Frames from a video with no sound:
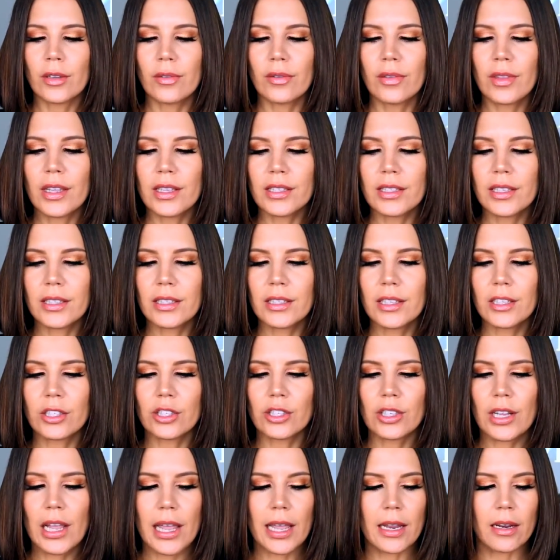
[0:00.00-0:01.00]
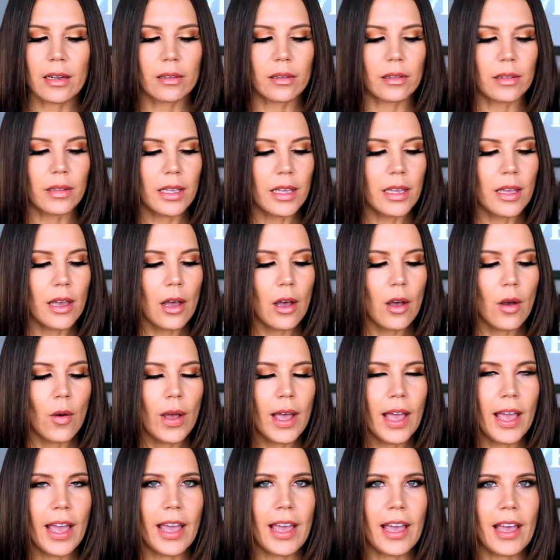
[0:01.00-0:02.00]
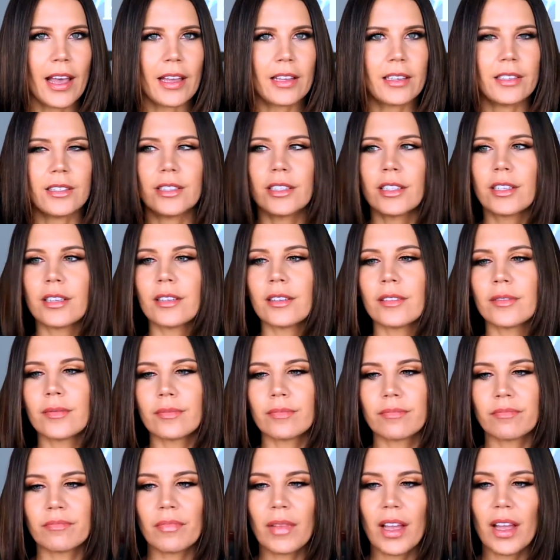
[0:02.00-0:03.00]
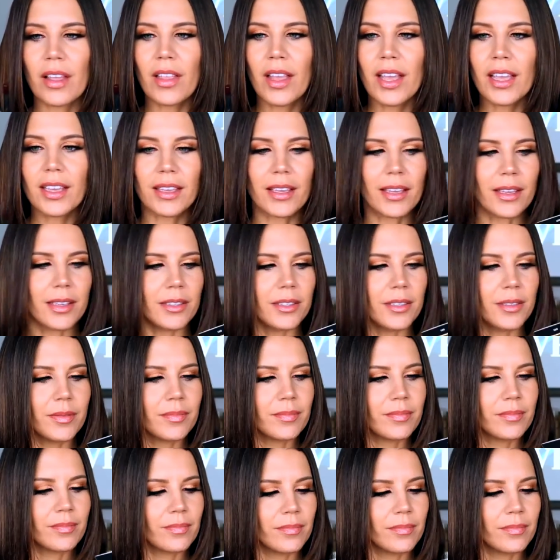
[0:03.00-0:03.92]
So this is the shade Leo and I like it.